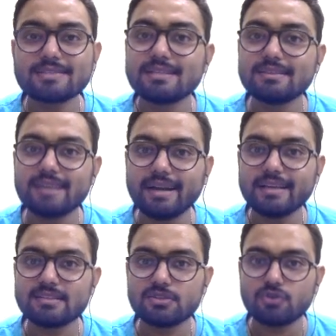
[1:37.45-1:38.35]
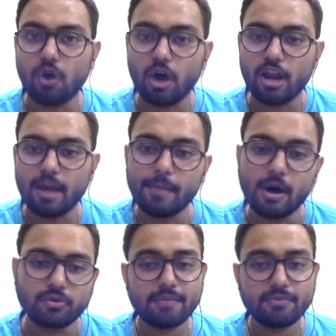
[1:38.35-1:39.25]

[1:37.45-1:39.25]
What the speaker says: Synthetix is all about.